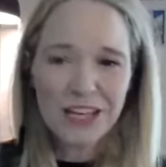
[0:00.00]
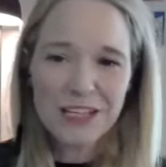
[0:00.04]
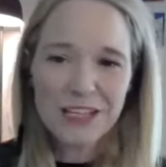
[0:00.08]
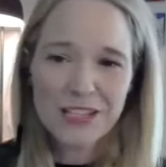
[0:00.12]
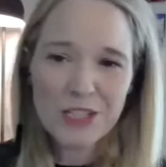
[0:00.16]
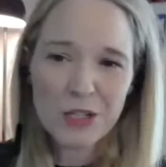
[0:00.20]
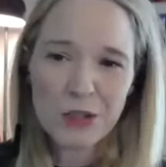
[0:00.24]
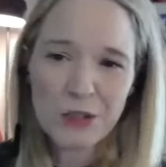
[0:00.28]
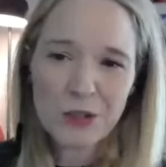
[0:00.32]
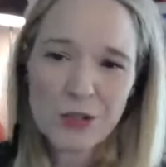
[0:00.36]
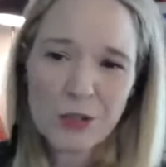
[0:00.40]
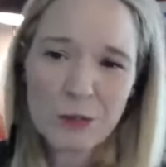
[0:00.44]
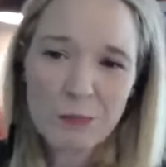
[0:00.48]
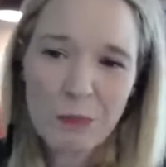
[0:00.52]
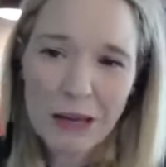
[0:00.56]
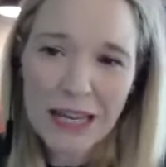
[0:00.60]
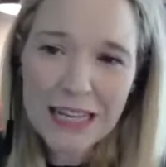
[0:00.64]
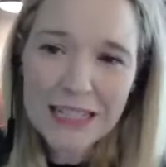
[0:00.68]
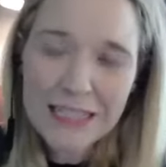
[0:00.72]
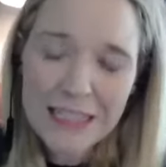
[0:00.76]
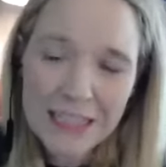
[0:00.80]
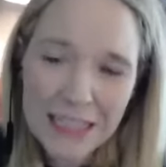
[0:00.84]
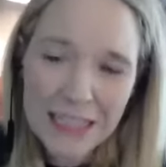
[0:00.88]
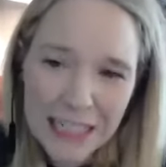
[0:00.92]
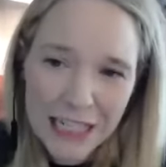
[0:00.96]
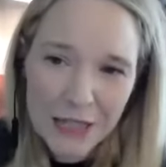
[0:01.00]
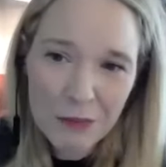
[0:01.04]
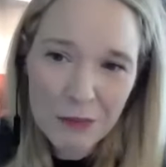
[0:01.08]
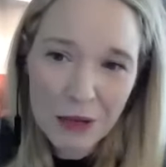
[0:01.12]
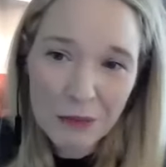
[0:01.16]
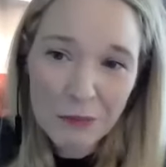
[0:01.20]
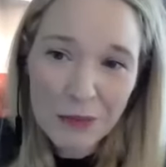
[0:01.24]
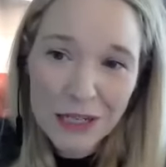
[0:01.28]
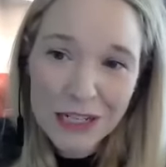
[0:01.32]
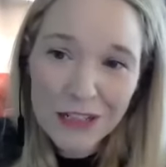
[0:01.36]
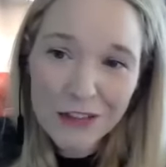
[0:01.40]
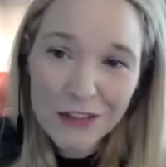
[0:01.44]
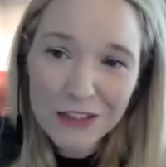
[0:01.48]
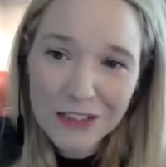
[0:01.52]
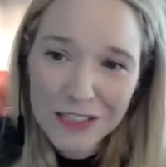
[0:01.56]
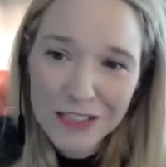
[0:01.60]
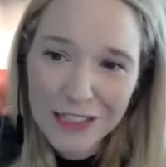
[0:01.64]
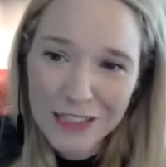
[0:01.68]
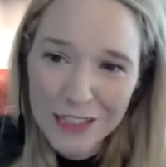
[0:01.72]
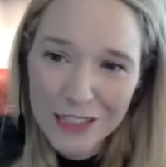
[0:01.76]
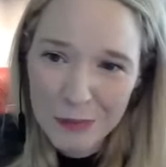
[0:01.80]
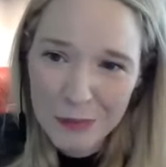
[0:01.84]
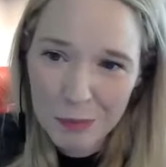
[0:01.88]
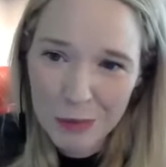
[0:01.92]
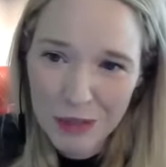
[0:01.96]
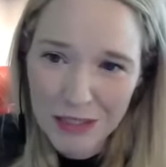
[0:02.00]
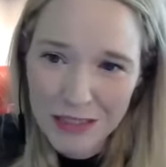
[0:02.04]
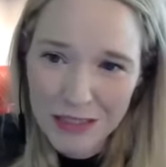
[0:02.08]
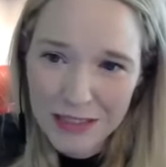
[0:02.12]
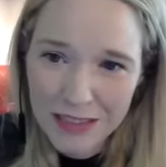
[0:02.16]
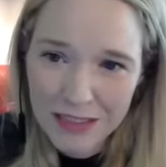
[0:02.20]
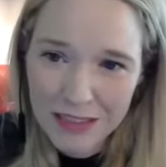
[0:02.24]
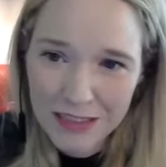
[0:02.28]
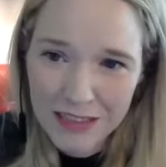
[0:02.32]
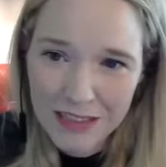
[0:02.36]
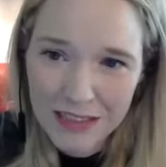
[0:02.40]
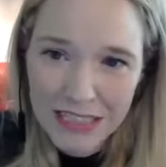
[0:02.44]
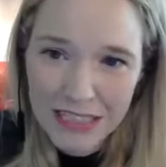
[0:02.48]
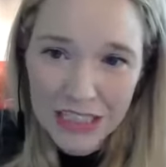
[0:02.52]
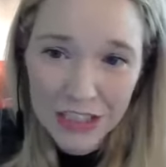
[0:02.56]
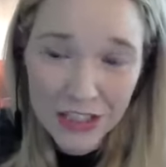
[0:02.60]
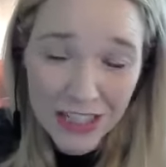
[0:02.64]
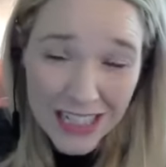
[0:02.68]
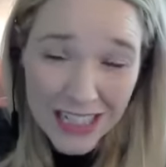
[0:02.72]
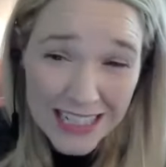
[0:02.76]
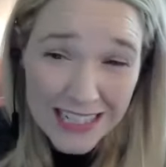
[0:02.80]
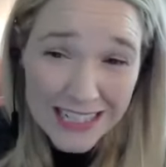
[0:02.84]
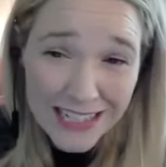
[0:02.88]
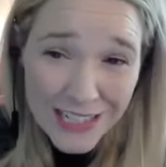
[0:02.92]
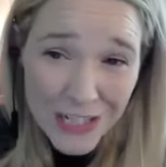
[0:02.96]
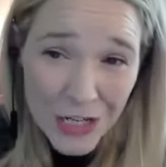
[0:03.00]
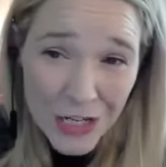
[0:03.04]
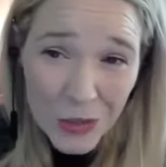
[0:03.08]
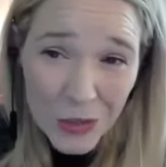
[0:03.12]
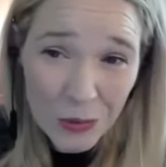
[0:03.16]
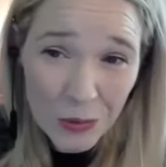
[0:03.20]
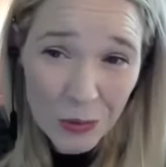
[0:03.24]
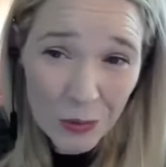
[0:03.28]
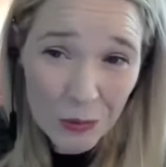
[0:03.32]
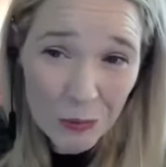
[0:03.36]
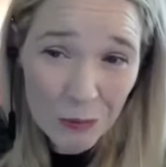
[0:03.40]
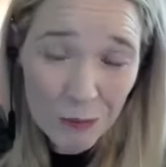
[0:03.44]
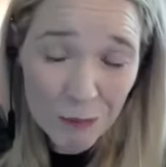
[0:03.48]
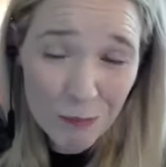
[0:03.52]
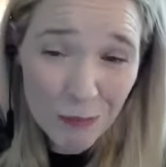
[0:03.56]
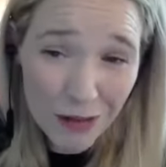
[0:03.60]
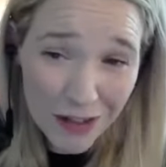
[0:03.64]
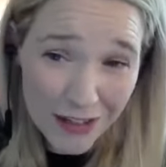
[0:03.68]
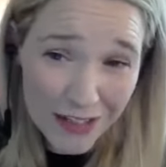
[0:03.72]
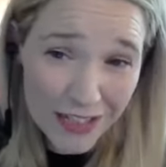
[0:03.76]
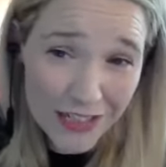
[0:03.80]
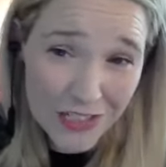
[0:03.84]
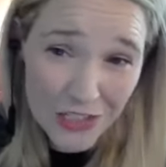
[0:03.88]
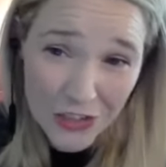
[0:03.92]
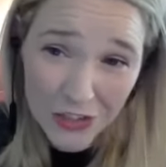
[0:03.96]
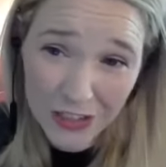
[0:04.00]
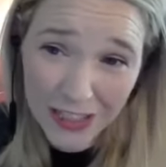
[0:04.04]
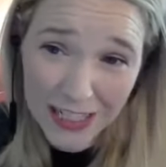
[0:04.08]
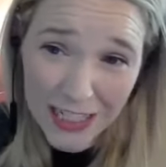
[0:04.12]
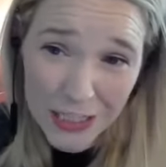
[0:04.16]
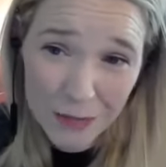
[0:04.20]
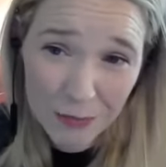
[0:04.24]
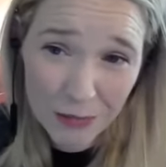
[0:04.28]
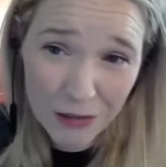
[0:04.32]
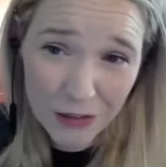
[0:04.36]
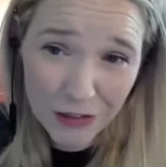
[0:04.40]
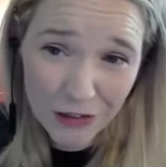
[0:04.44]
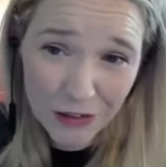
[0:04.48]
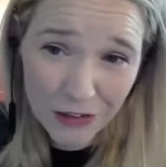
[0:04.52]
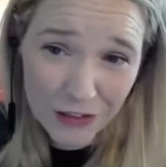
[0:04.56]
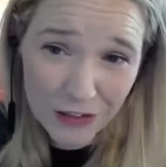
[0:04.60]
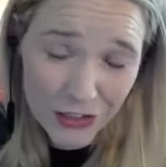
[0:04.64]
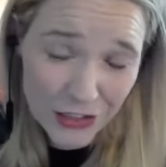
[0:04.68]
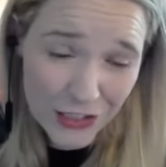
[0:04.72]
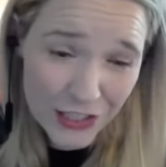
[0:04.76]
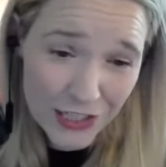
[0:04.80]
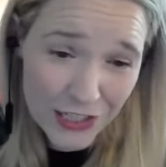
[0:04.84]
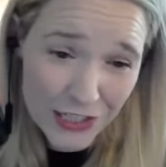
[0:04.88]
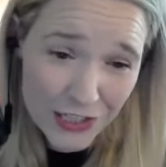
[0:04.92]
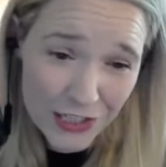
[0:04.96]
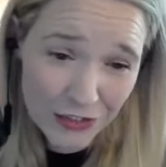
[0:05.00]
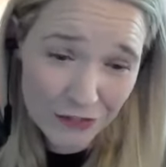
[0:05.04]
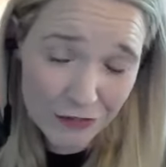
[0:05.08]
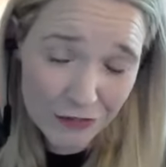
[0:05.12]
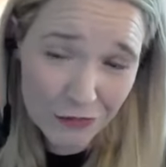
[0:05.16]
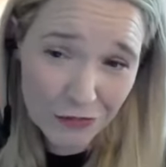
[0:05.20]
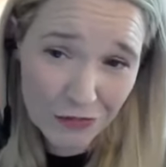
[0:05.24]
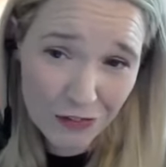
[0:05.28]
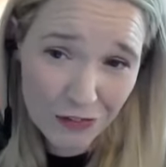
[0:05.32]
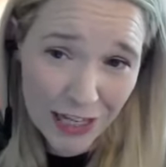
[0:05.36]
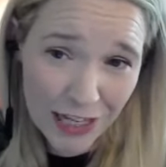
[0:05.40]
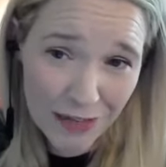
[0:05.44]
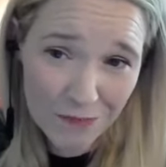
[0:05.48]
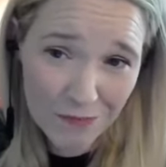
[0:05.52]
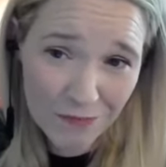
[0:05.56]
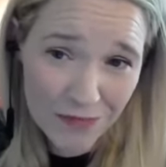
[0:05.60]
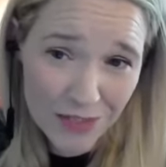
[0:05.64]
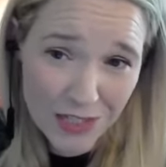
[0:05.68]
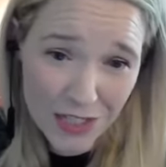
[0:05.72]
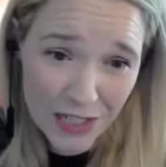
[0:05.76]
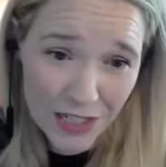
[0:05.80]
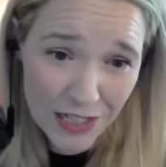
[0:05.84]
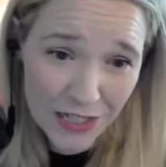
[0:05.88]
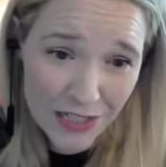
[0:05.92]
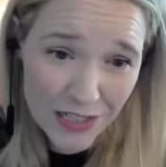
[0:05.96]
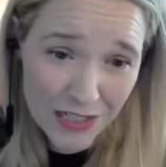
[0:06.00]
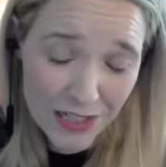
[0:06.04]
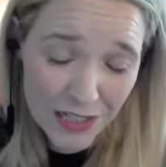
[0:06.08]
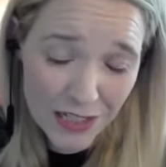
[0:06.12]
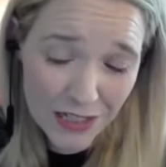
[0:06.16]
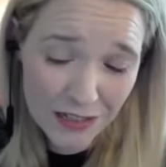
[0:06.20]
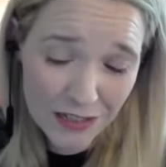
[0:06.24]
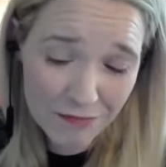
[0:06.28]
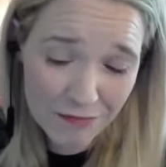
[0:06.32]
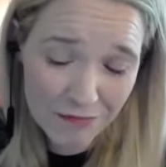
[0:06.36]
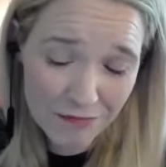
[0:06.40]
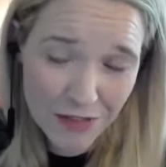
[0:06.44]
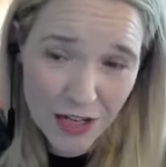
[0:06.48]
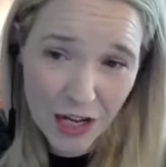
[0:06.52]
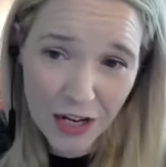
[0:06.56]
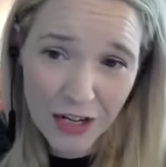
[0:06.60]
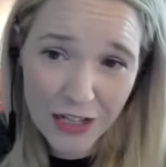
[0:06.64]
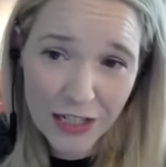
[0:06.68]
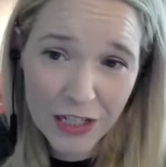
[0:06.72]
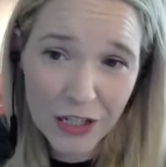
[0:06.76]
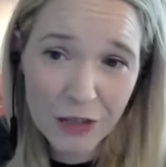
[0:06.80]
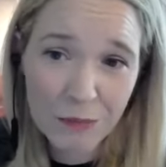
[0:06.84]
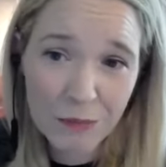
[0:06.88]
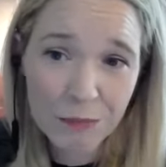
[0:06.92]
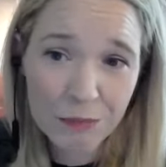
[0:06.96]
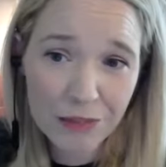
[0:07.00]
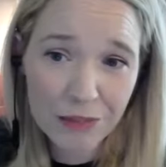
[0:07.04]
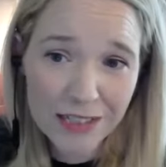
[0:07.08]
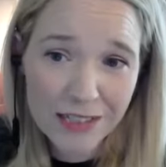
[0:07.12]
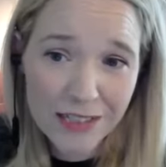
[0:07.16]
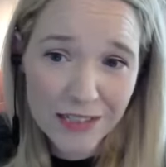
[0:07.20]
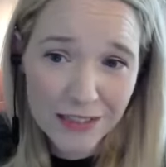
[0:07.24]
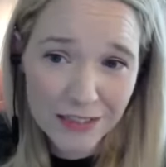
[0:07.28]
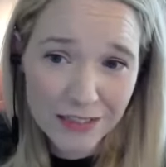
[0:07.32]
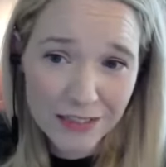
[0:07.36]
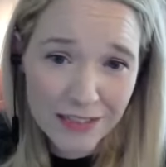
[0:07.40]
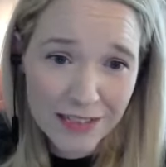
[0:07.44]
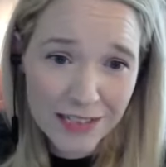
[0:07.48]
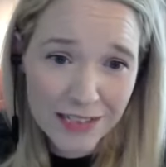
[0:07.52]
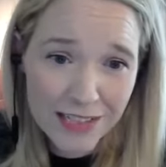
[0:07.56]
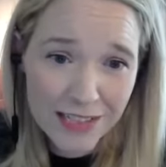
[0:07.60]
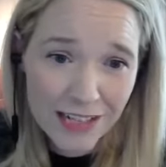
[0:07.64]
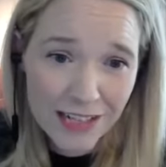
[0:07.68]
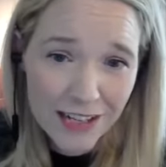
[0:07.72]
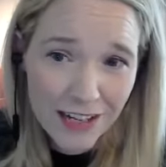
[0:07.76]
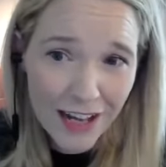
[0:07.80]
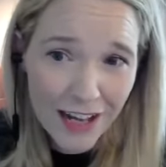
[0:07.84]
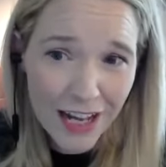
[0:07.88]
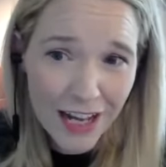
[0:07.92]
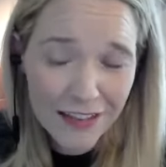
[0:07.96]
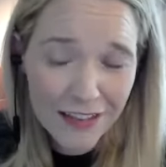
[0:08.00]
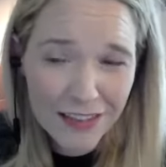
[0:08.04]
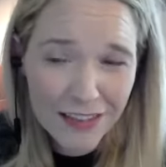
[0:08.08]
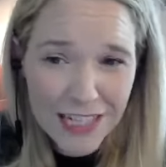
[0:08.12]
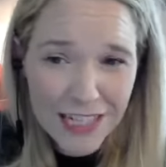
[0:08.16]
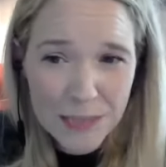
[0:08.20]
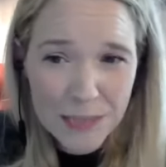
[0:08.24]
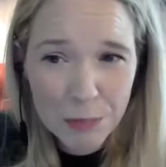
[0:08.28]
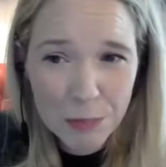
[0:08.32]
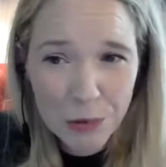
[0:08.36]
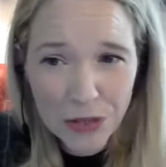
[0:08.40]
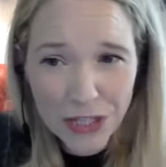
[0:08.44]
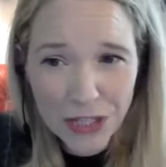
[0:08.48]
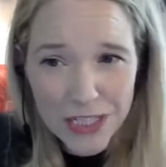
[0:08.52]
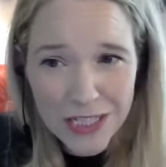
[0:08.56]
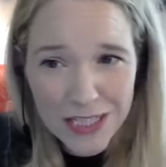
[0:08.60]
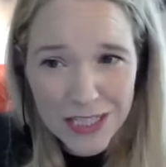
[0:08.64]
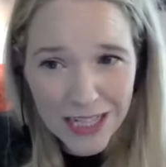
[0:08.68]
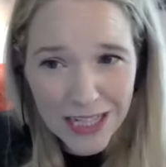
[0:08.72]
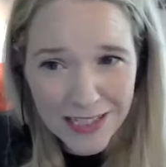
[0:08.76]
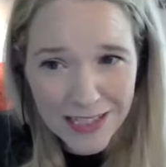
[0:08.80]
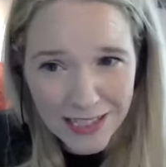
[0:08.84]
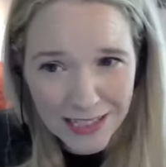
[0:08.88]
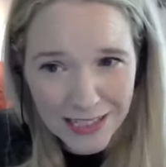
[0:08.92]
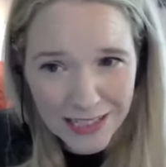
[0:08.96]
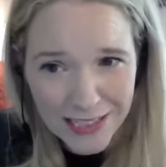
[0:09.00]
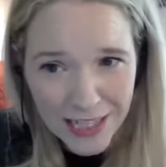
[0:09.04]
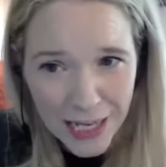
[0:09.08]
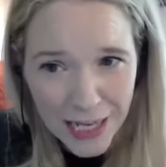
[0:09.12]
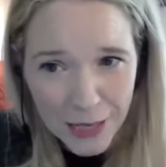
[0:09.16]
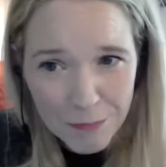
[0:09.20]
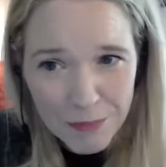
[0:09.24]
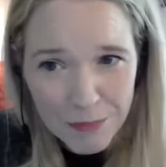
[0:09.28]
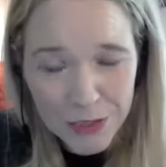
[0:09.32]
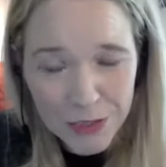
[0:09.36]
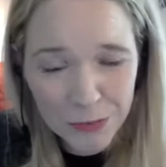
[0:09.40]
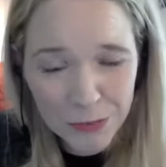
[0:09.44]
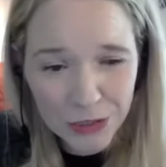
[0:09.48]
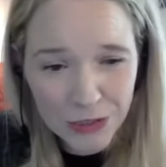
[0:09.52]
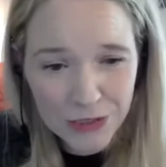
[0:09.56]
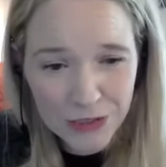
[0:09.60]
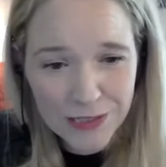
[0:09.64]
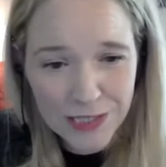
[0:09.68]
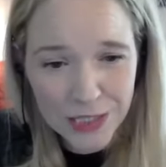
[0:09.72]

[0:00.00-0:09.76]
So basically, when we looked into bristles, there is no biodegradable alternative to nylon bristles at this point that's acceptable.